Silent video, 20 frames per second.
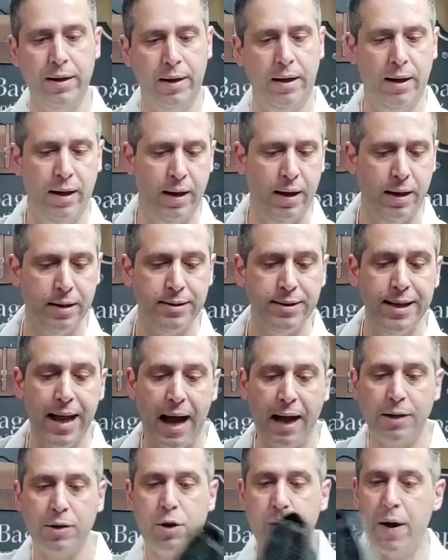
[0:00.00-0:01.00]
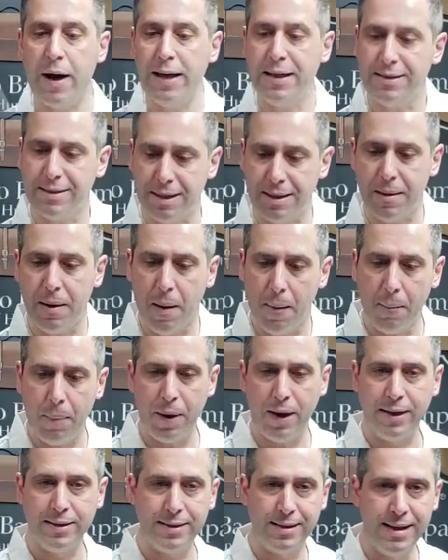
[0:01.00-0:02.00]
It's not crazy,
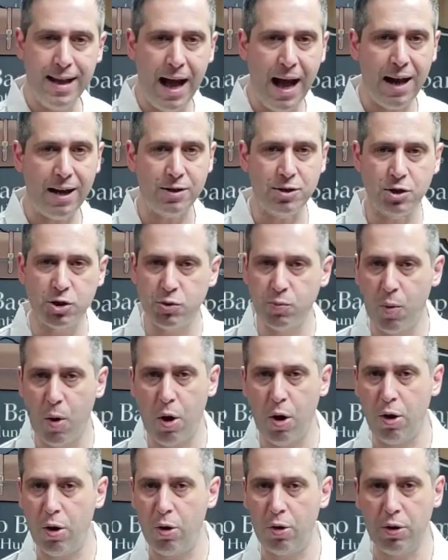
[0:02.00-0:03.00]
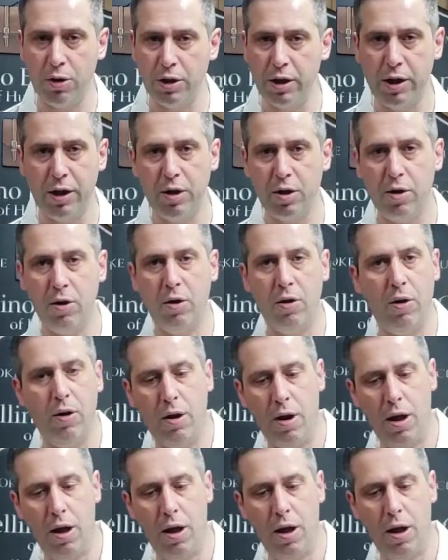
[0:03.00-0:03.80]
but it's not a small little,